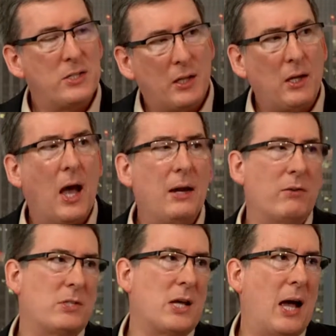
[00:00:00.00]
the kind of
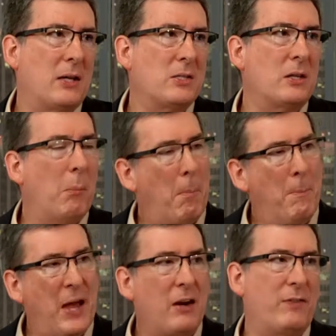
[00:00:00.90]
science that
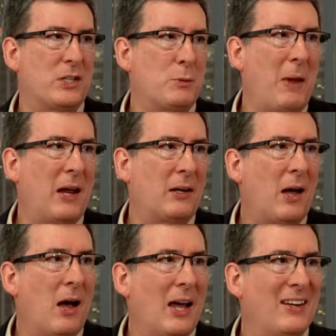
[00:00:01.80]
benefits
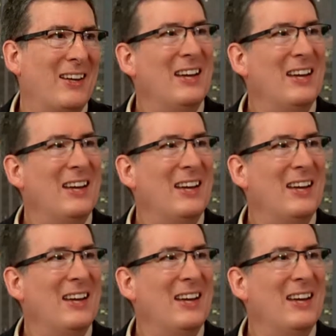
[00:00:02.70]
mankind,